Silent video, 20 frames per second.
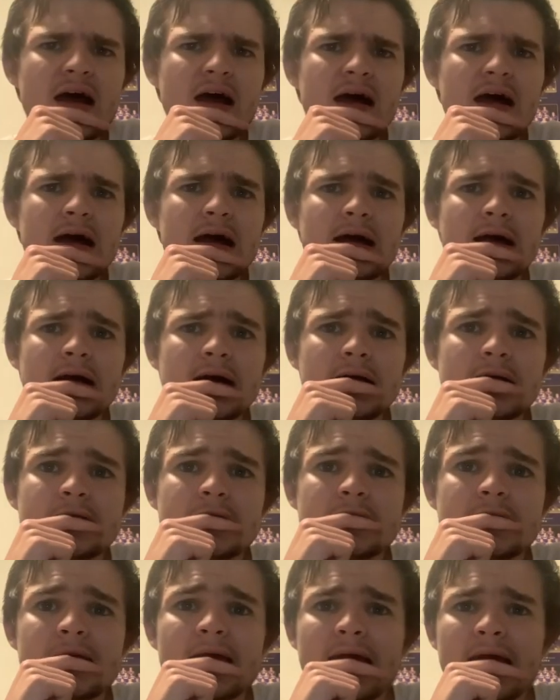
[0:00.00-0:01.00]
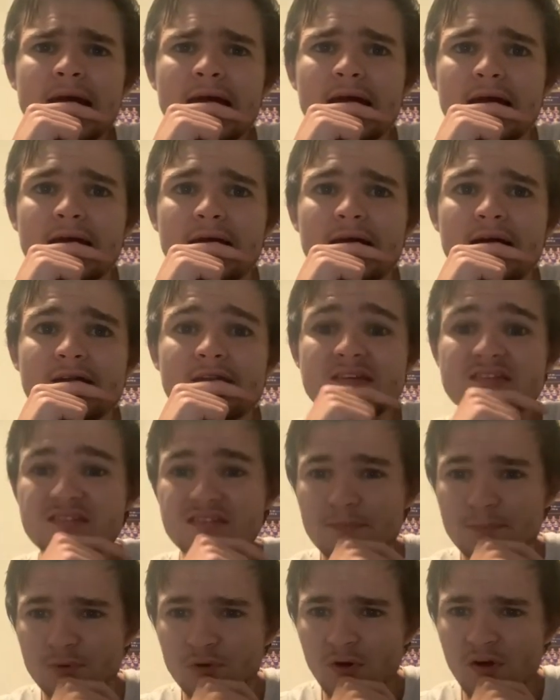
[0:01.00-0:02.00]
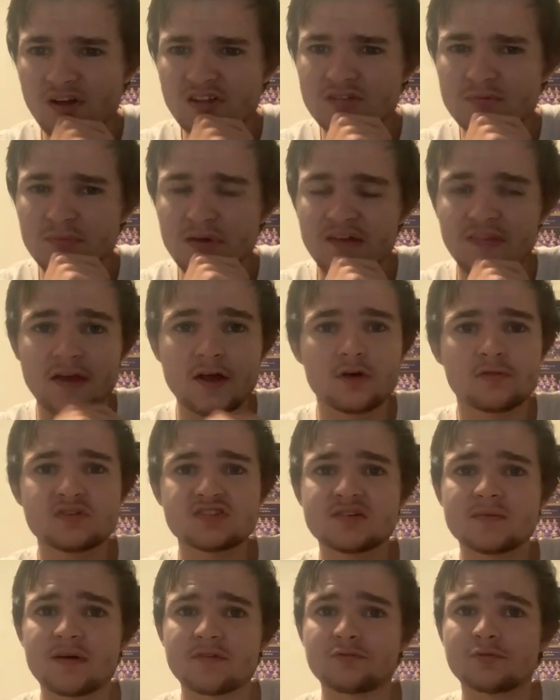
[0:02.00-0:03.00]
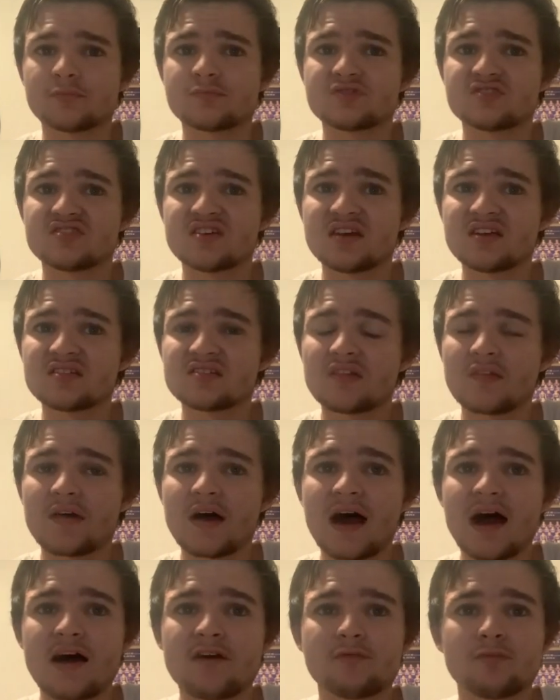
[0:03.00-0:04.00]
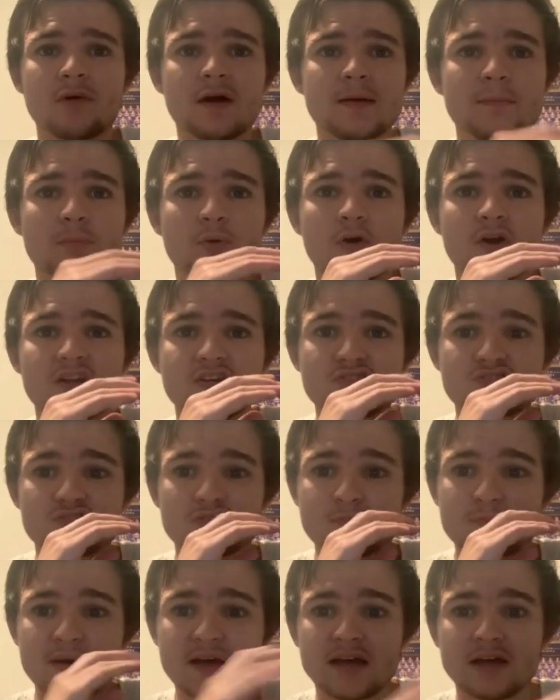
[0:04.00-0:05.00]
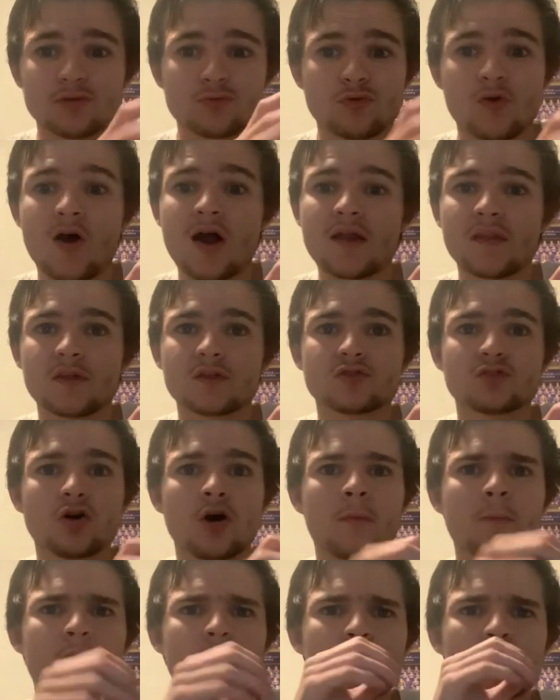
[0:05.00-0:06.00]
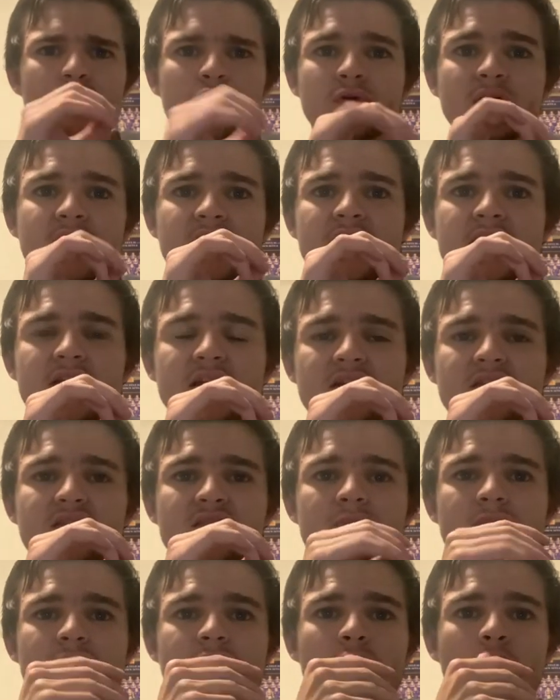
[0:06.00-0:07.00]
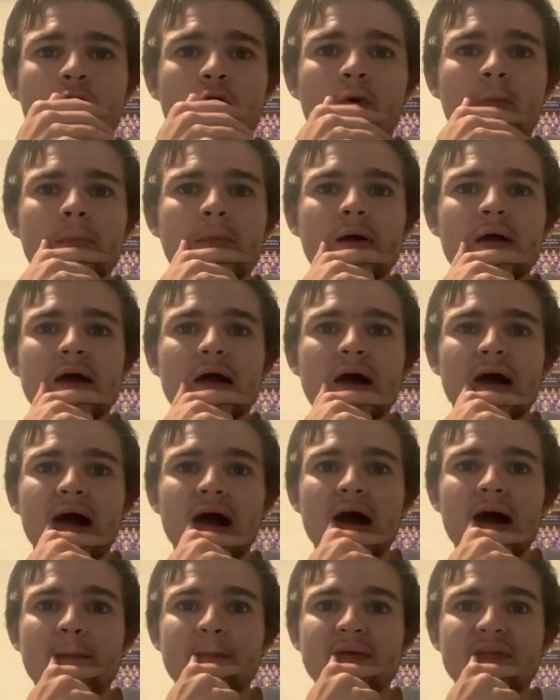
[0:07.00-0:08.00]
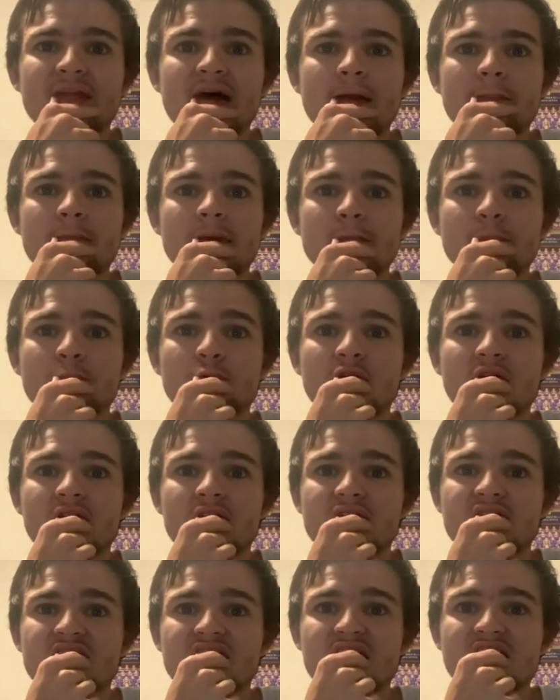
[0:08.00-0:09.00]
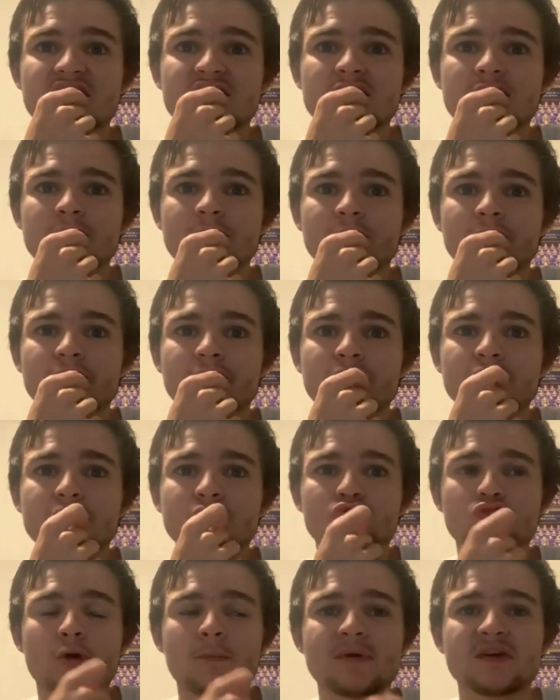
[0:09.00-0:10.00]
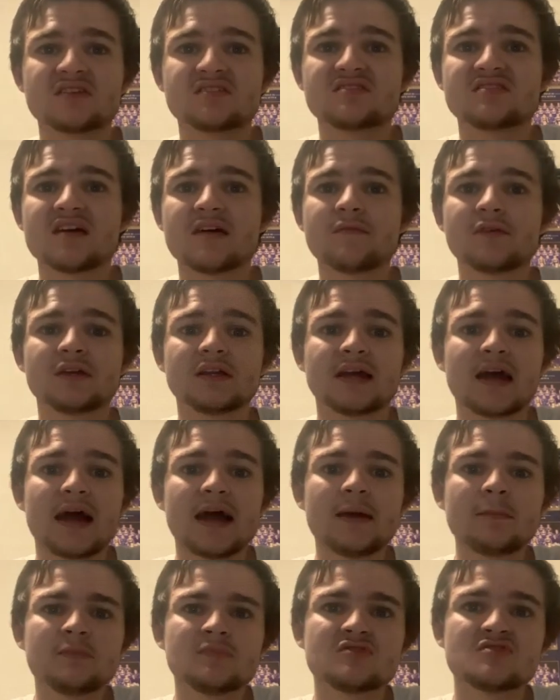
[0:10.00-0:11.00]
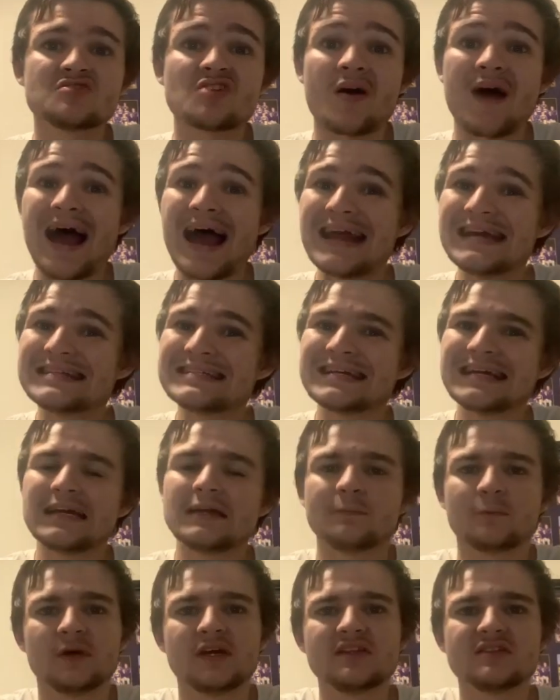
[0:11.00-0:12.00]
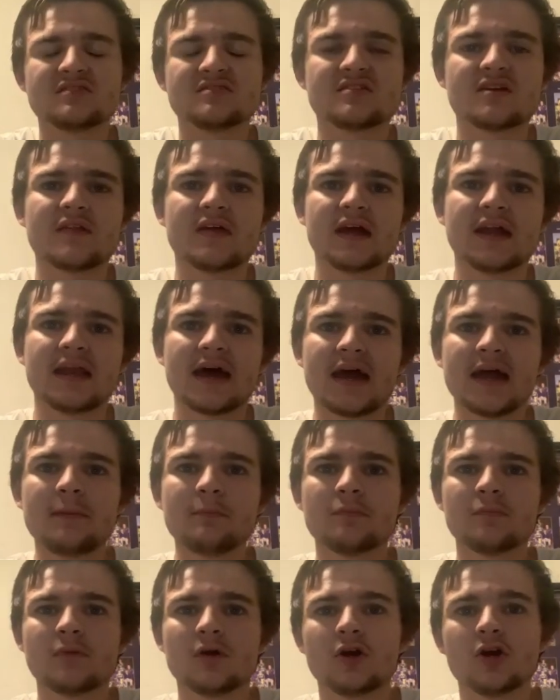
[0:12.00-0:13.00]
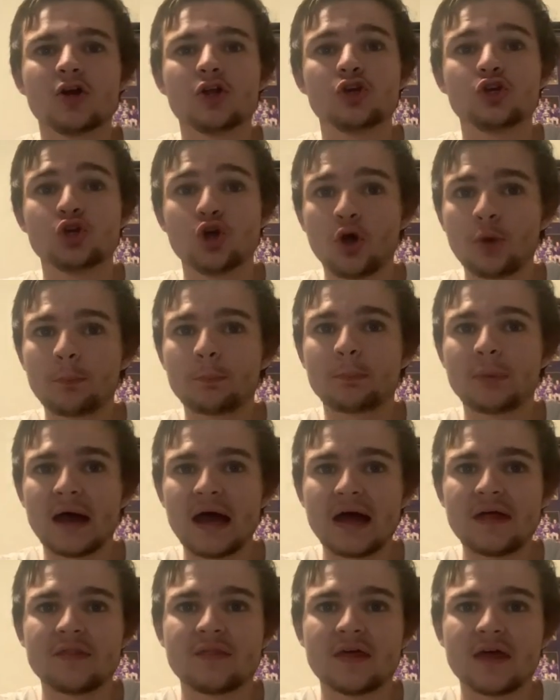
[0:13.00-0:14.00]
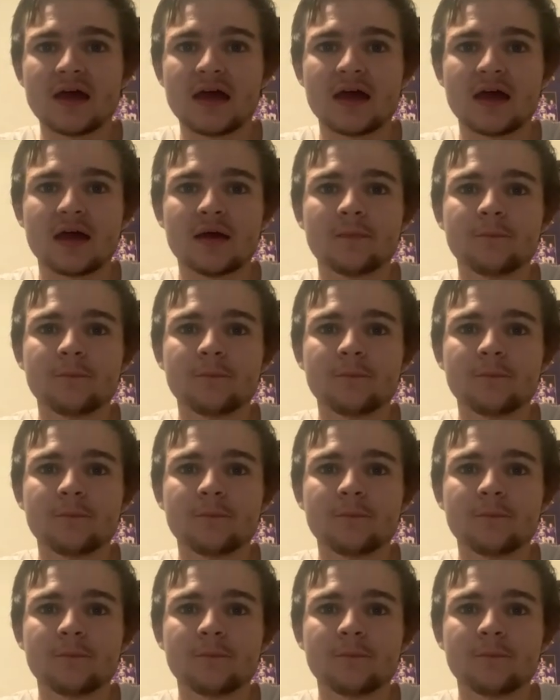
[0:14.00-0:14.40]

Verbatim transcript: Uh, yeah, this surprised me. They obviously went from six at the halfway point to being right at the top, really hitting some form um, in that midpoint of the season, dropping seven games, so 18 wins to their name. Not bad there.